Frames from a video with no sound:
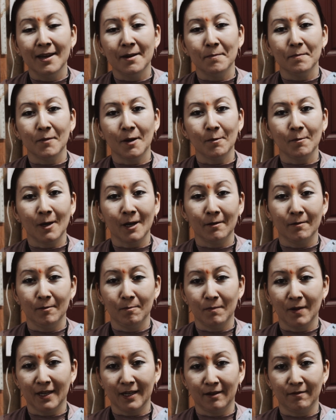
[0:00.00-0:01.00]
Maybe I will
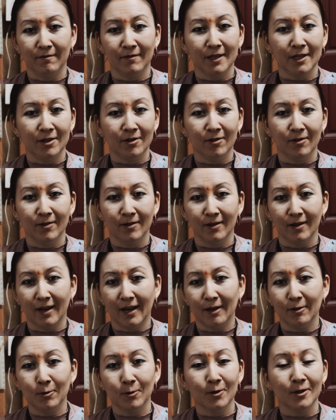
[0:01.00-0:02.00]
make a video on
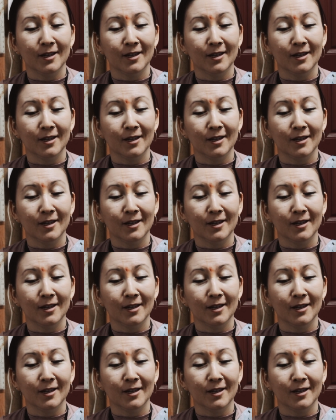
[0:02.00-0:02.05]
how to